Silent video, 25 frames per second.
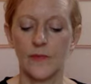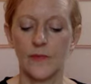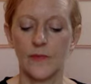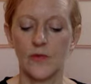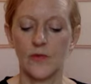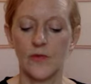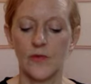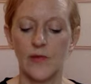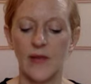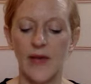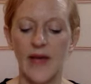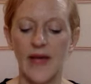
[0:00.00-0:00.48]

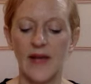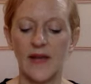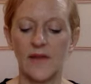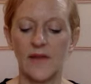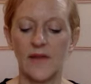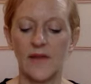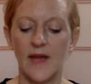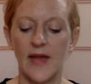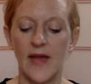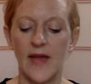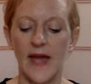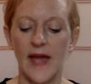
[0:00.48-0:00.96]
The back of
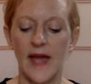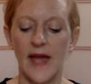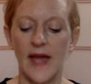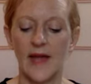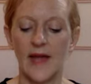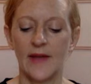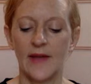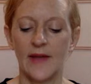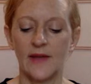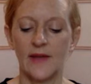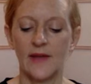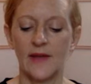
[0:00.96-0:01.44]
the
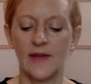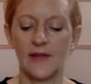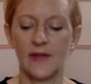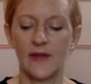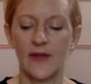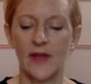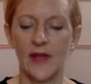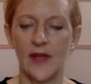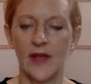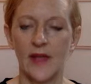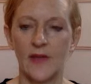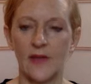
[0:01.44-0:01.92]
hands
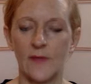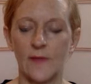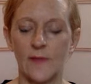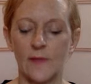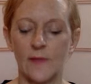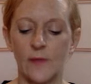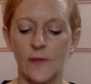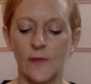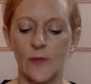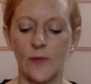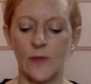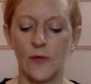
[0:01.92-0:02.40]
and the
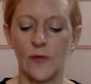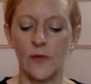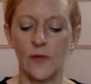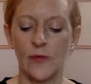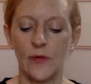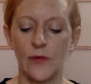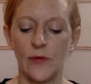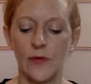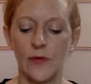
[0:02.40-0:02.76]
floor.